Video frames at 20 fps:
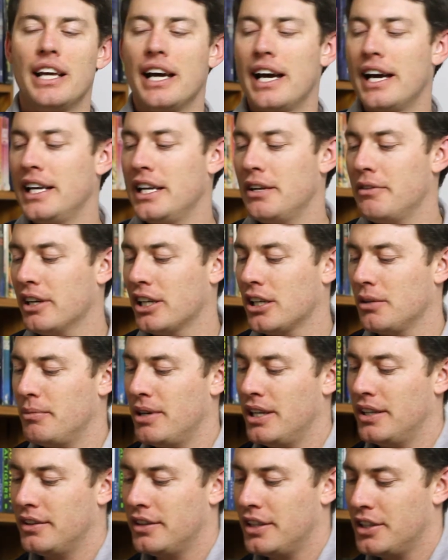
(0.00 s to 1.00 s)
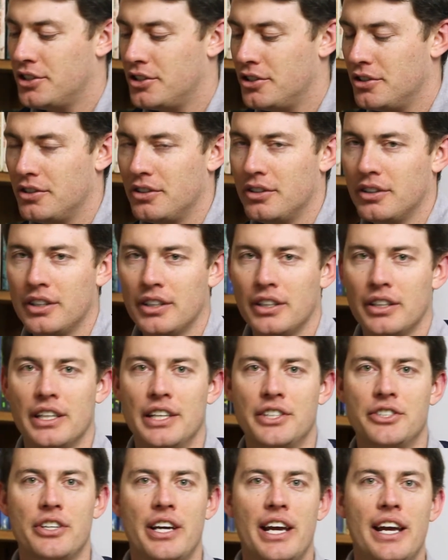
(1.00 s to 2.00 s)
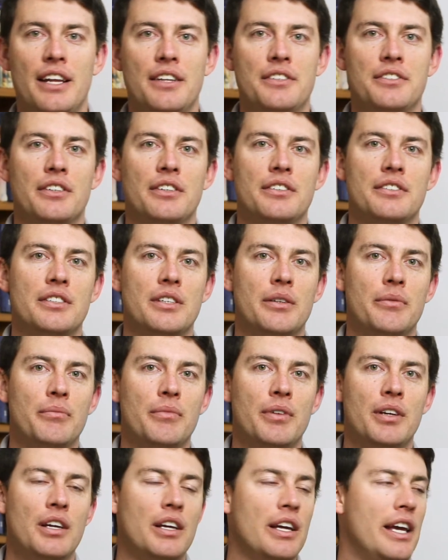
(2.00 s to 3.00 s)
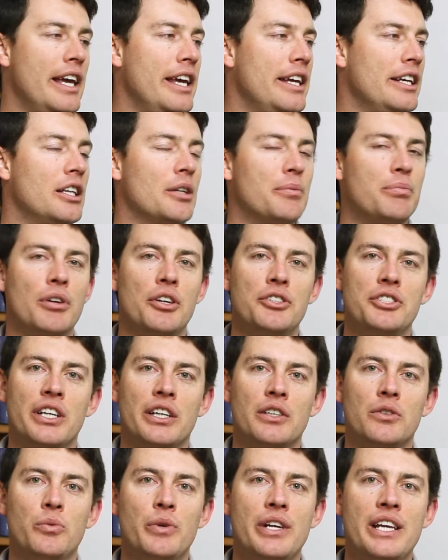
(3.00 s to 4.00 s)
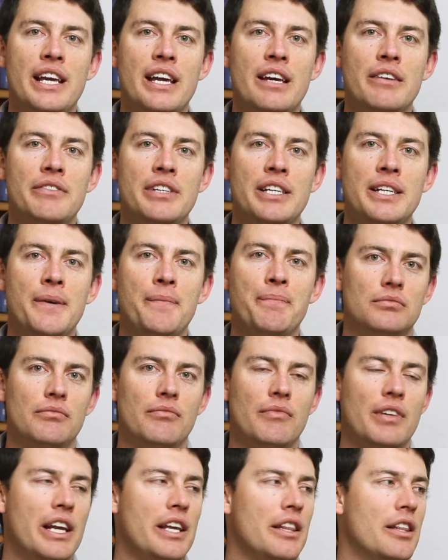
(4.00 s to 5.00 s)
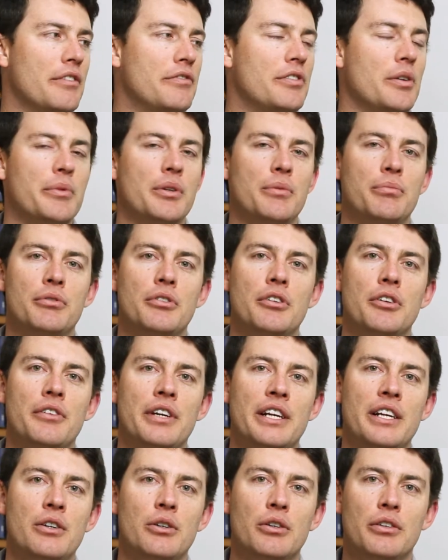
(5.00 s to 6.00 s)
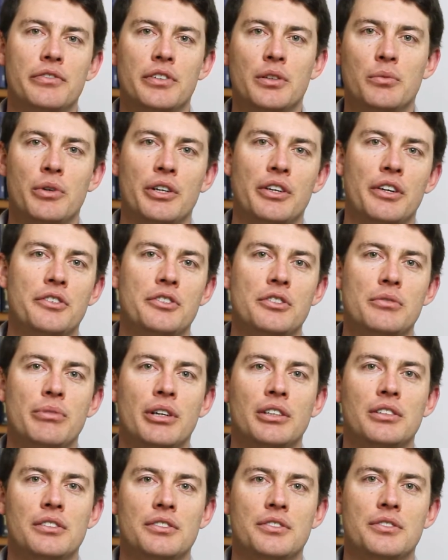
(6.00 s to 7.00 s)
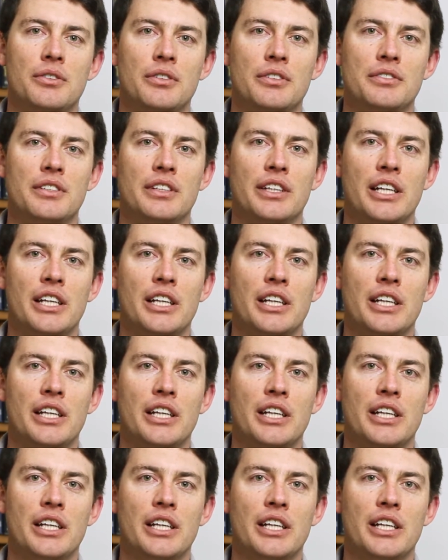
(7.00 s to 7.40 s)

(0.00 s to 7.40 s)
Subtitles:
highly recommend that you get your hands on some Aegir Project Wee Heavy, either from the brewery or from 1 or 2 bottle stores in